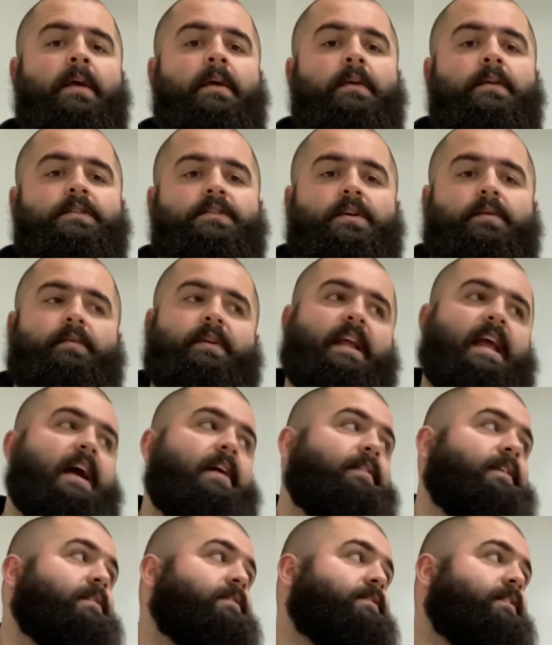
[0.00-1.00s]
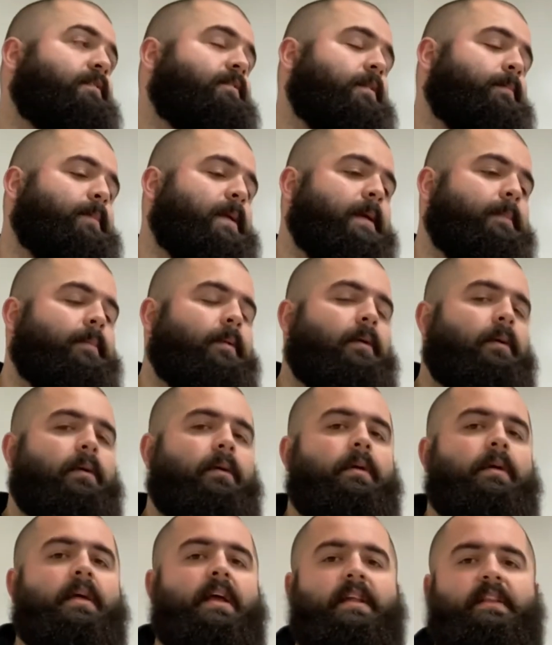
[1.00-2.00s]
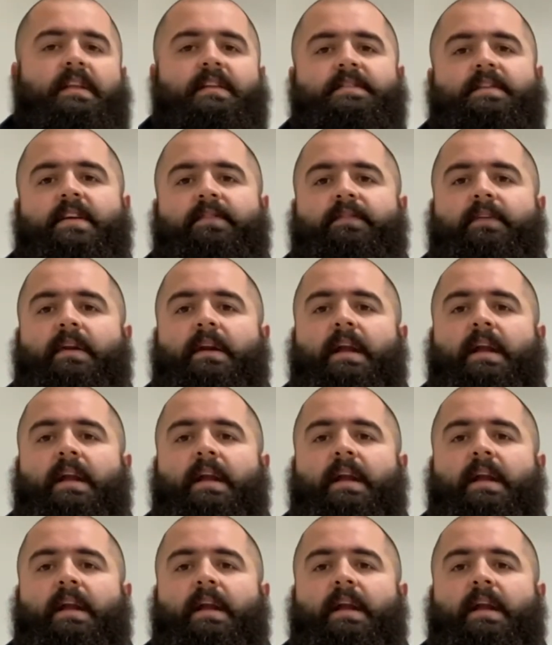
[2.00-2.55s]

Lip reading: So when you have these different people and these different,